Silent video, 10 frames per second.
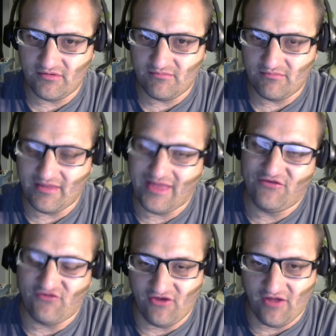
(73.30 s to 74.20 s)
at
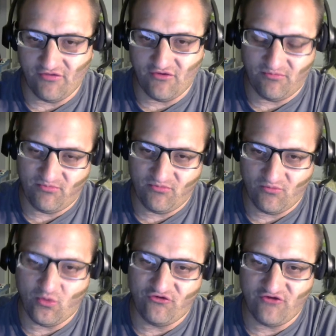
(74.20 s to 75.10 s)
least on the
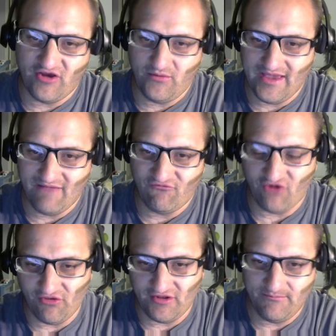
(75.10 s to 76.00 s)
one side, we have
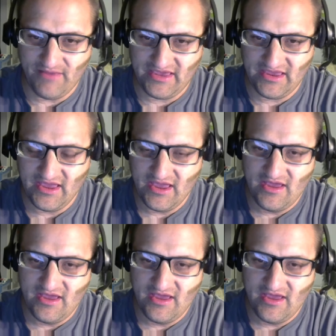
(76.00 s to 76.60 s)
Charlotte and Becky